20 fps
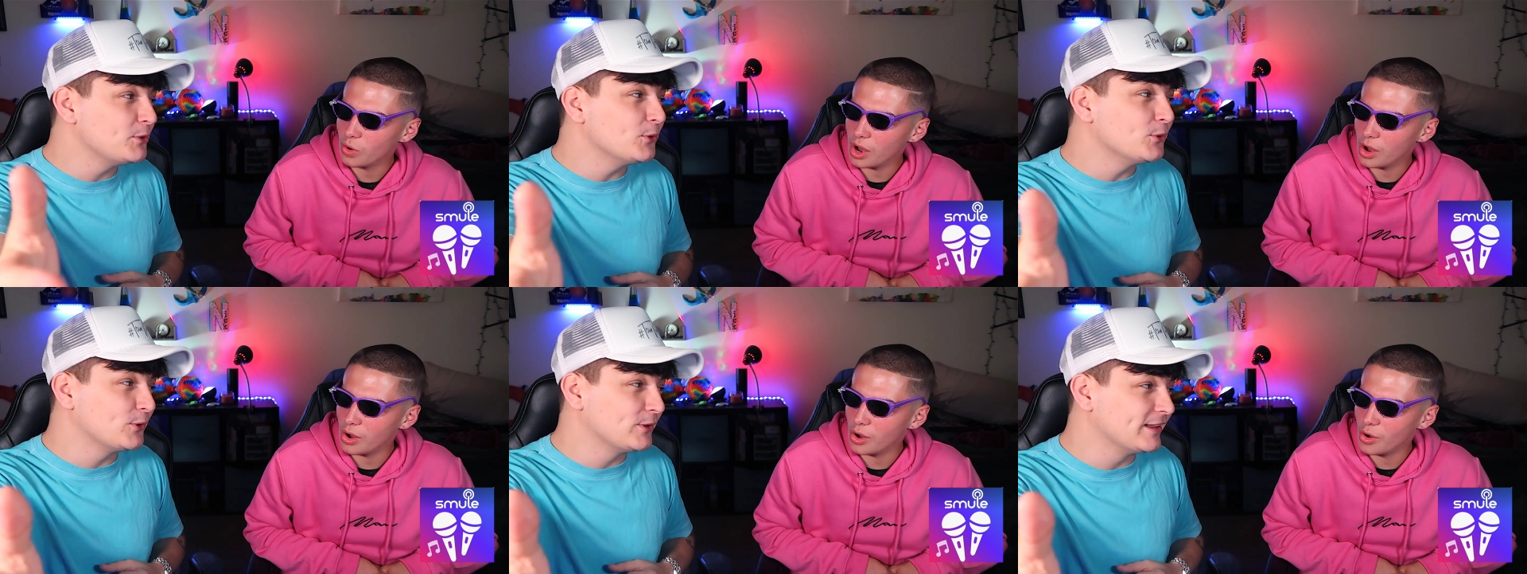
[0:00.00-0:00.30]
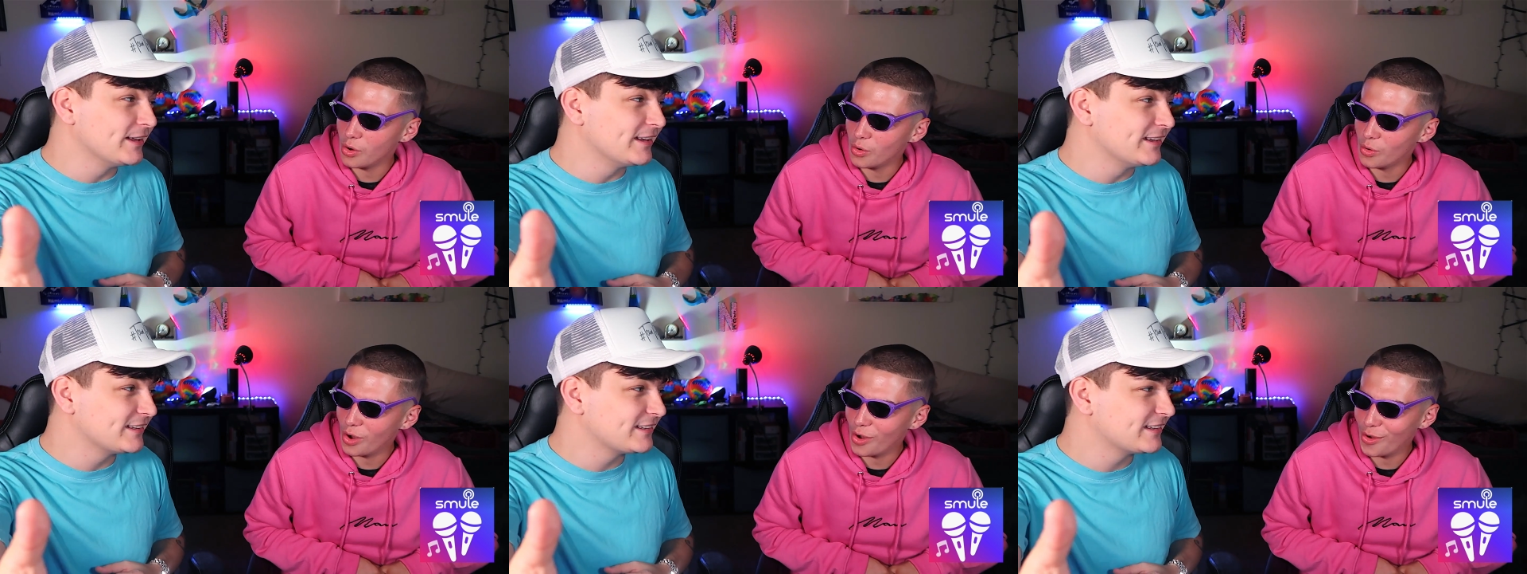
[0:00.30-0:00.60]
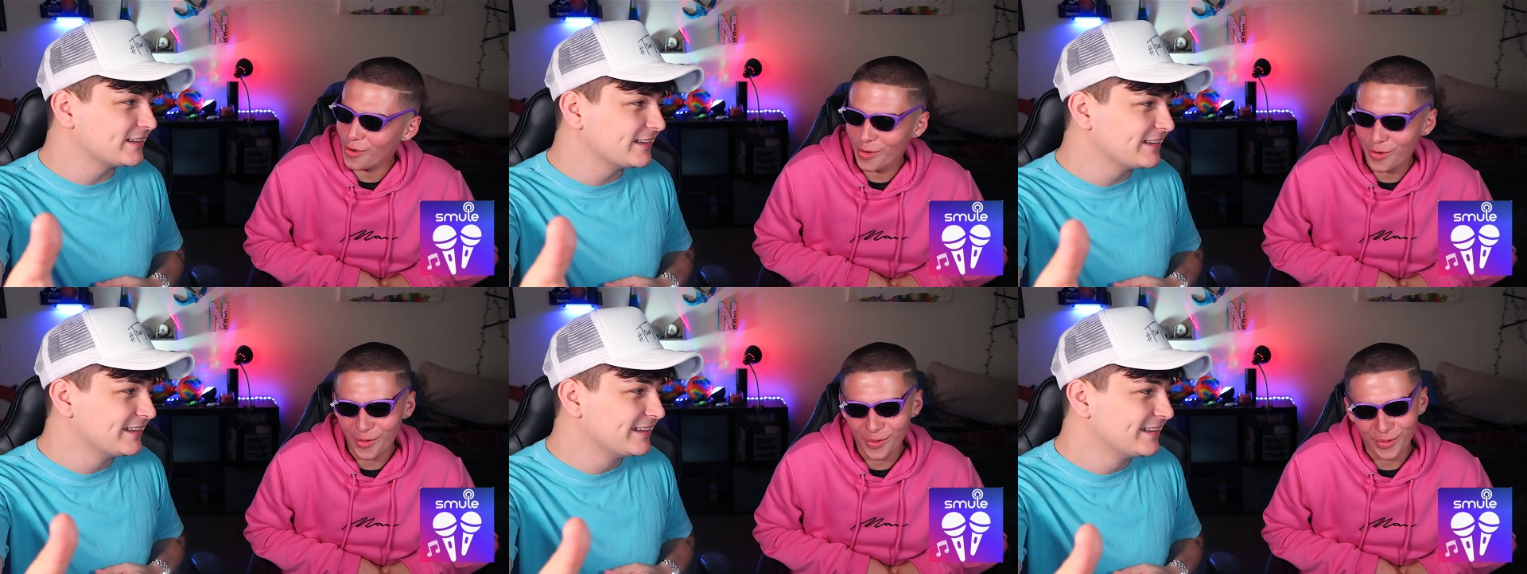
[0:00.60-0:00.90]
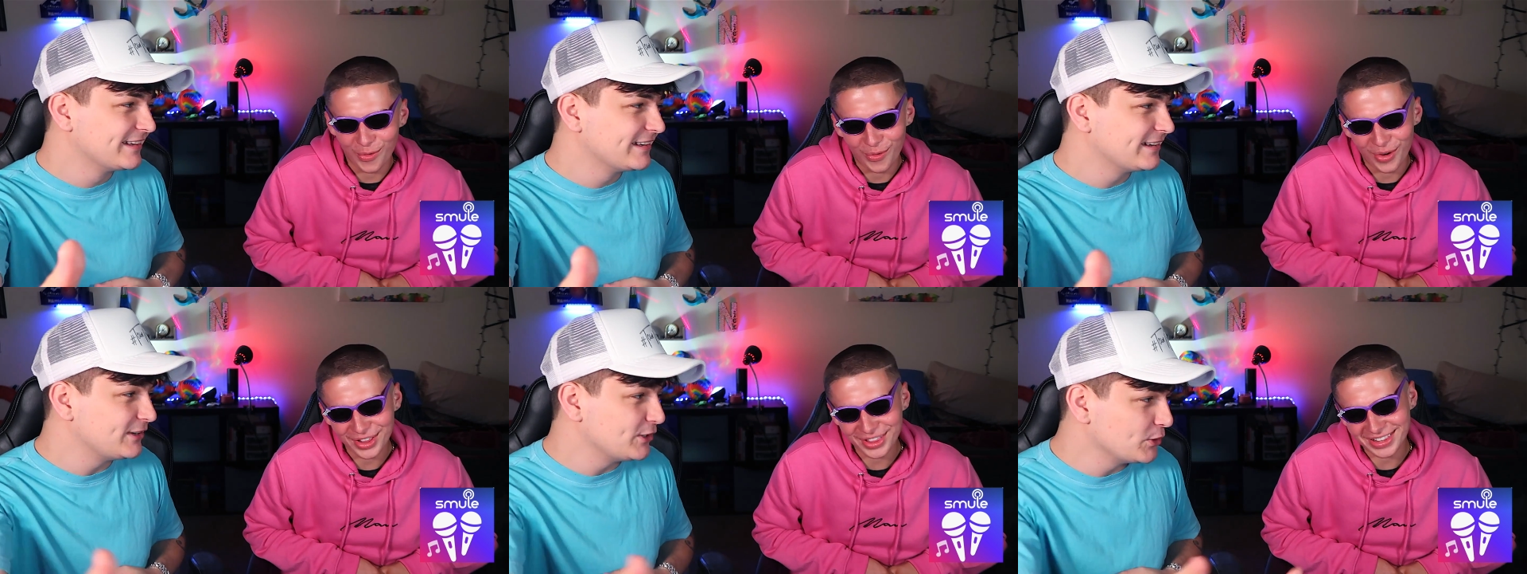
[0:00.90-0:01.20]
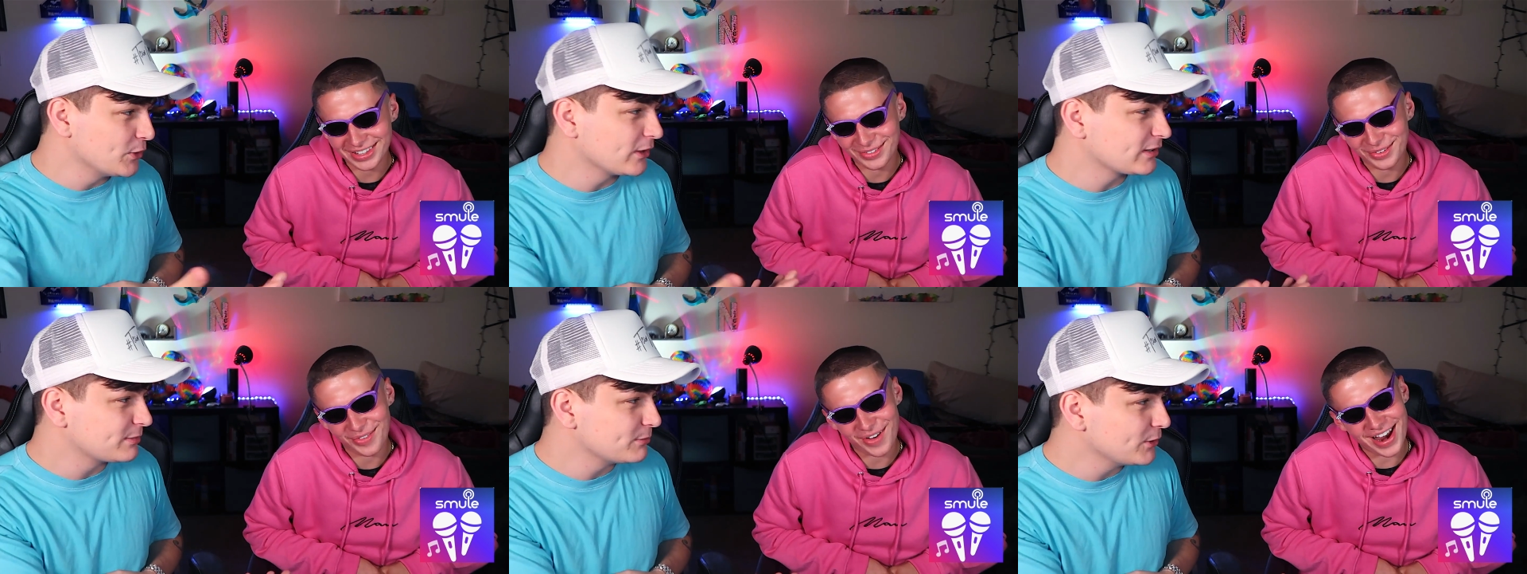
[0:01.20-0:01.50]
Speaker 1: Smule whoa, is, whoa,
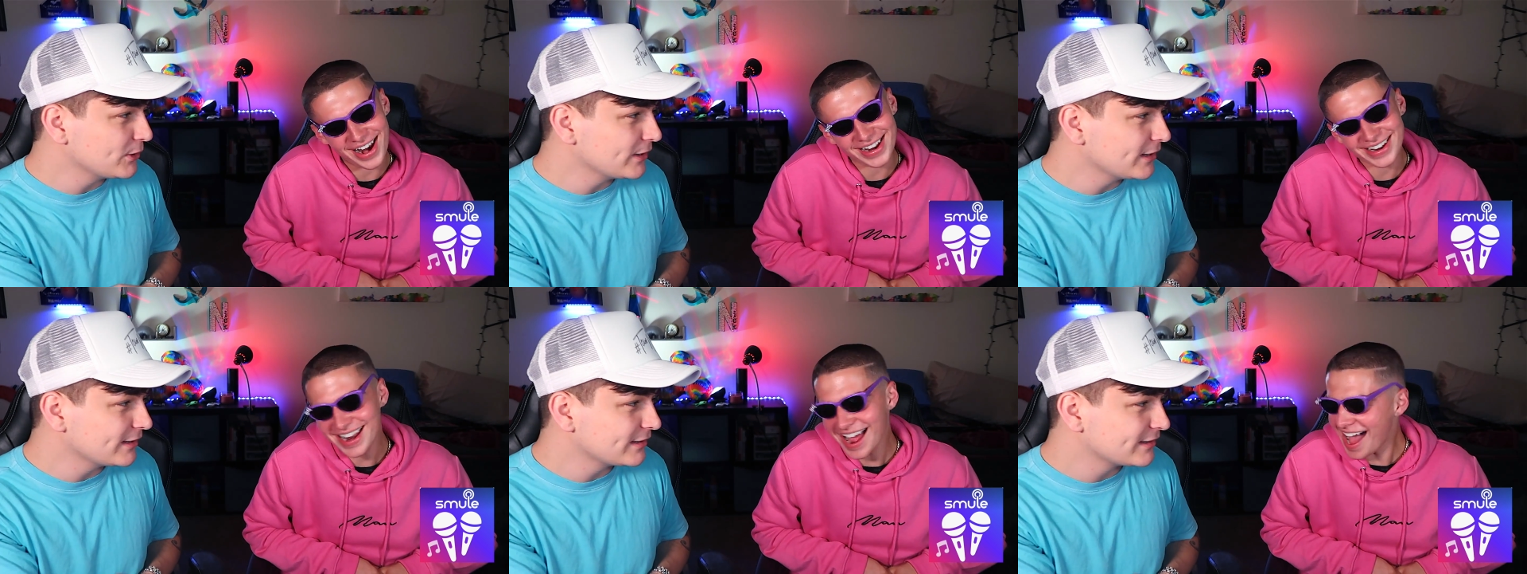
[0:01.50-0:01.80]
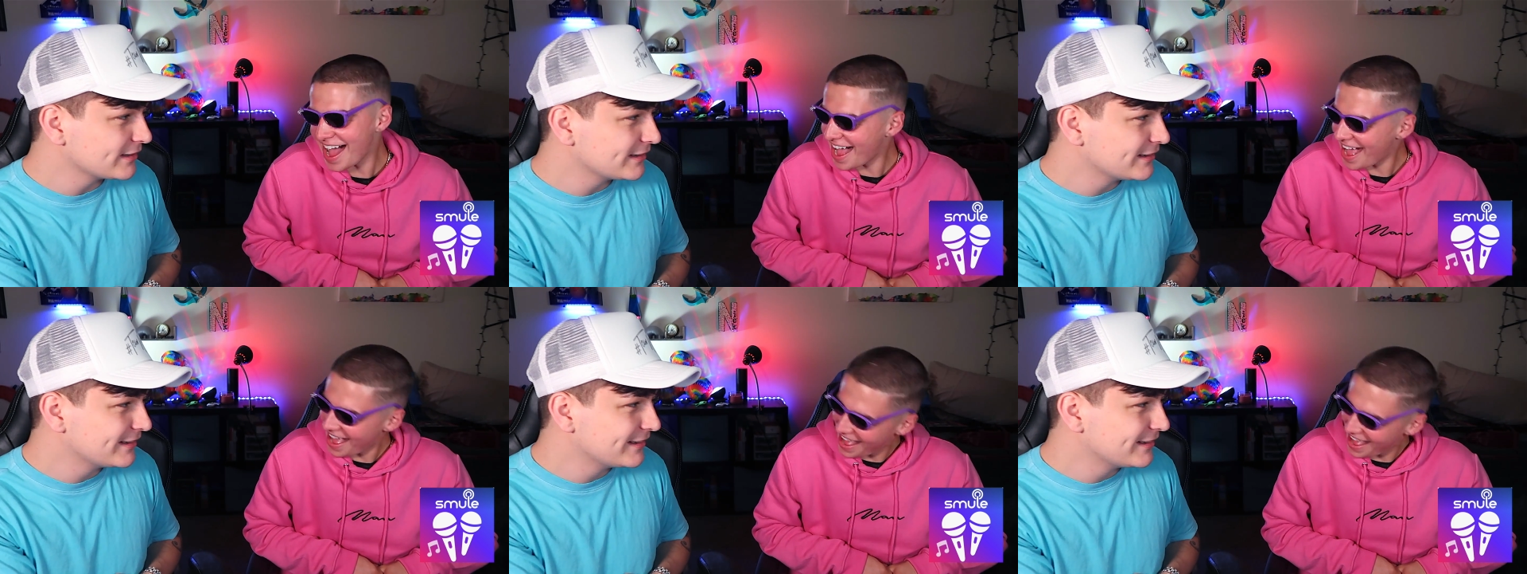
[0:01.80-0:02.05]
what, you know what, what Smule is?